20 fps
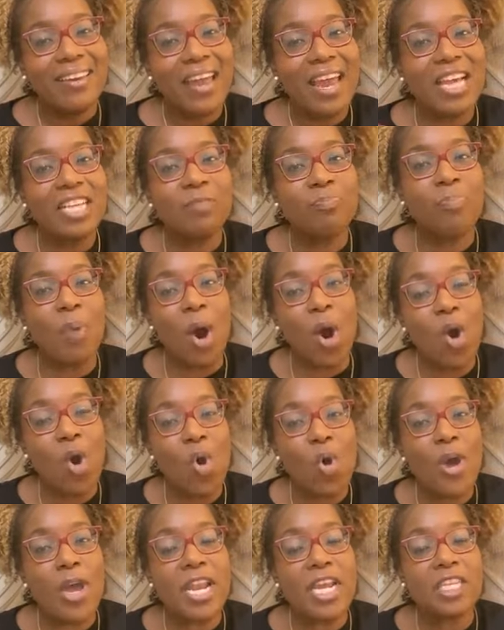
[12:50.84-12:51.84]
as
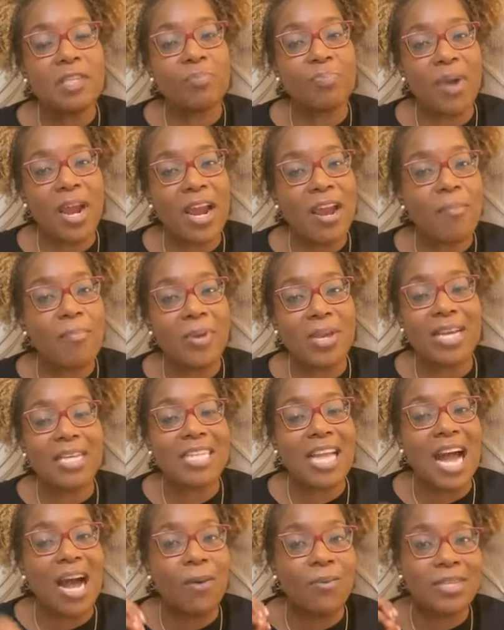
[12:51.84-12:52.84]
bold and as brave,
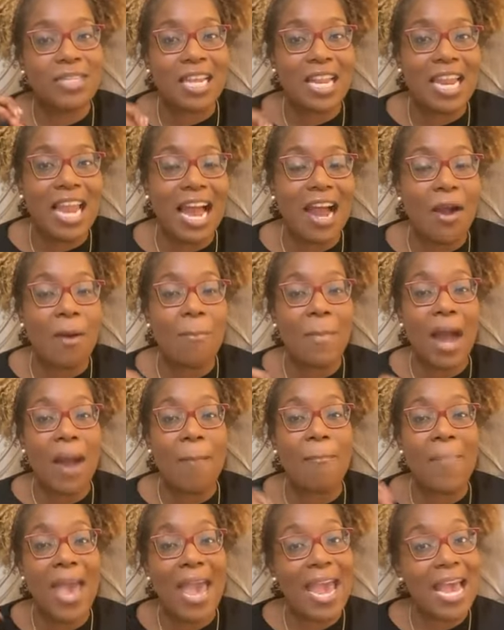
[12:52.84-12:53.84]
because I was allowing
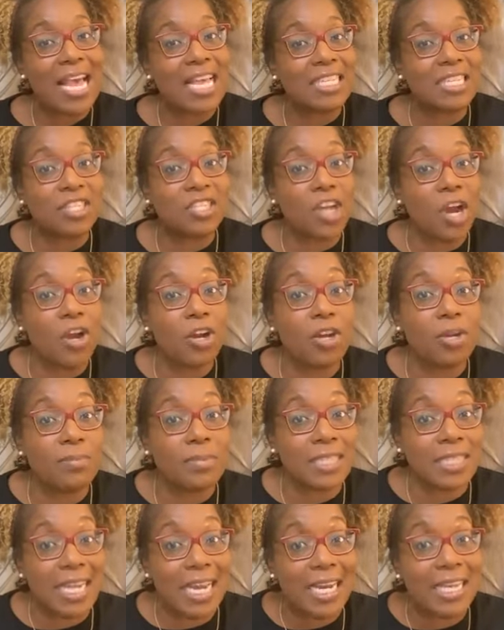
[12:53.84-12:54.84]
my past
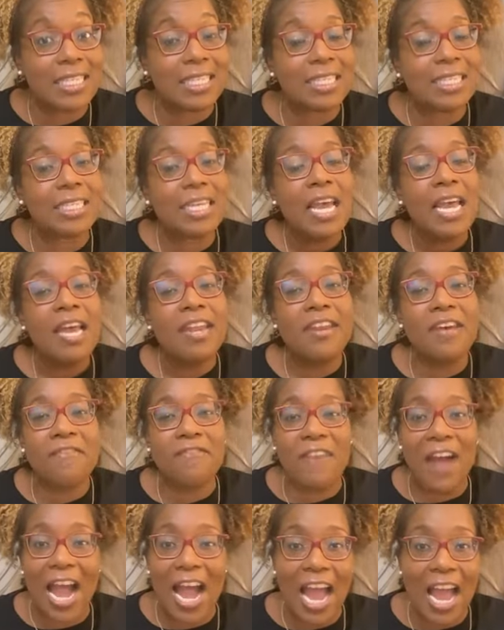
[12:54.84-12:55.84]
circumstances
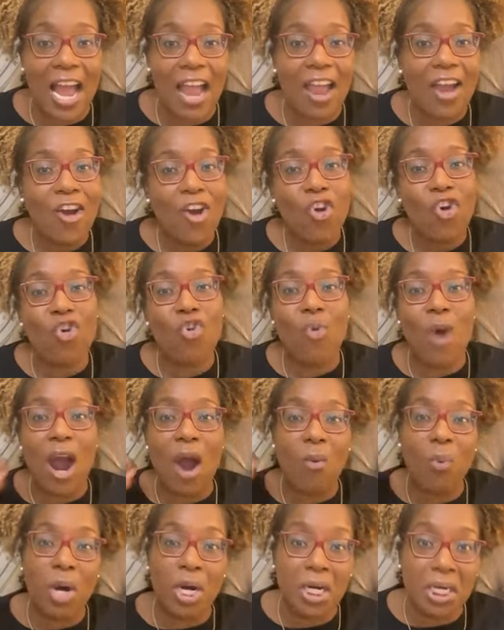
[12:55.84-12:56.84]
define who
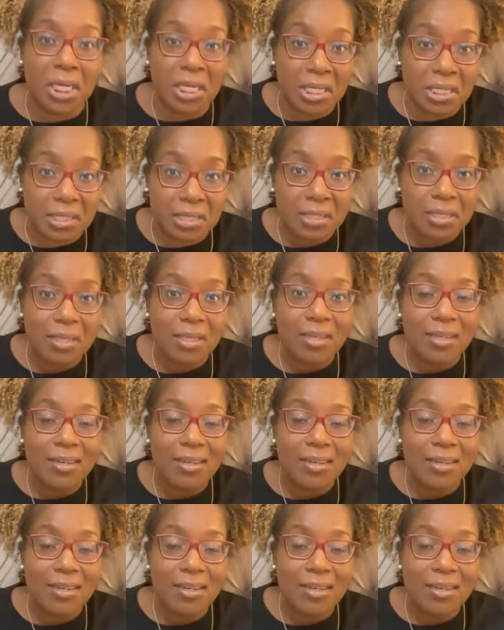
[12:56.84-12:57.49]
I was.